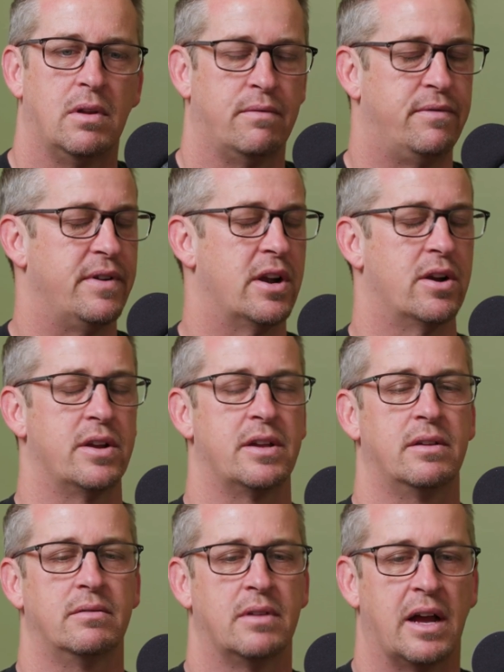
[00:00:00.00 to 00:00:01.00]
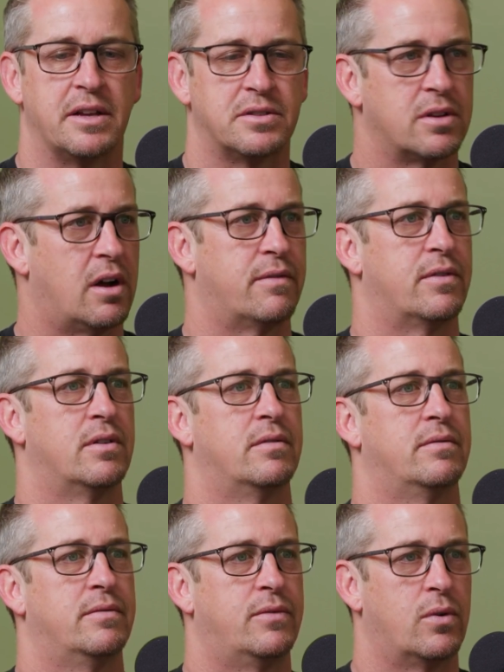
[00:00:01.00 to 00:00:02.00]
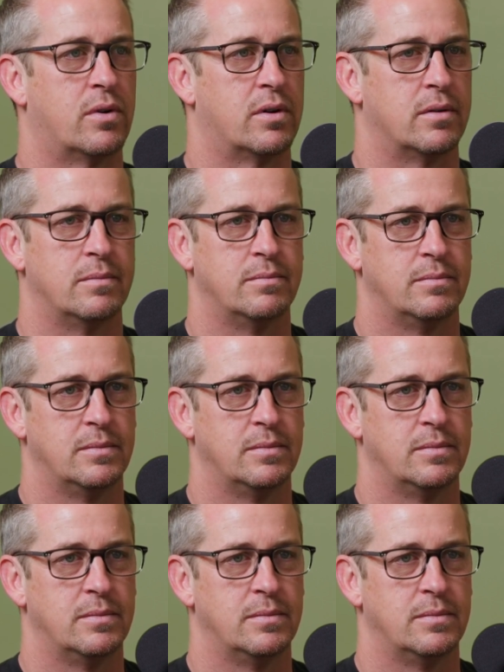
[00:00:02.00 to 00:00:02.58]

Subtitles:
very nice offer for